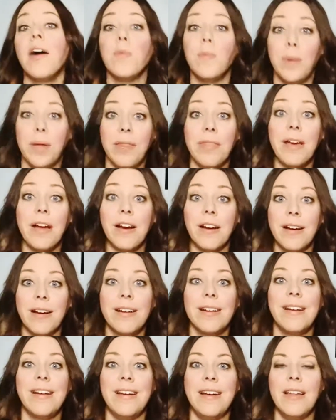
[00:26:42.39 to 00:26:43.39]
Been there.
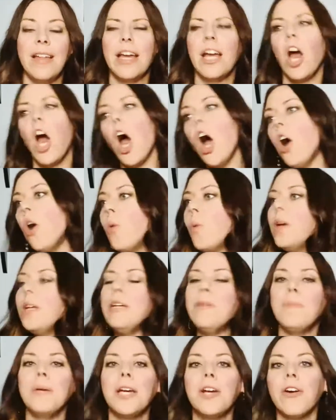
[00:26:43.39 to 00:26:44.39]
Like, oh,
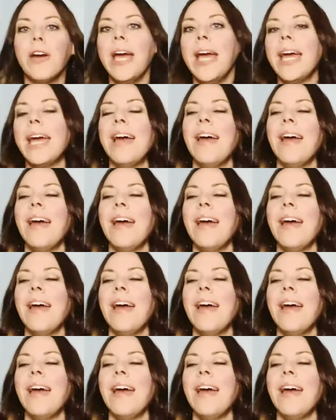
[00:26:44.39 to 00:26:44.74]
wouldn't it be great?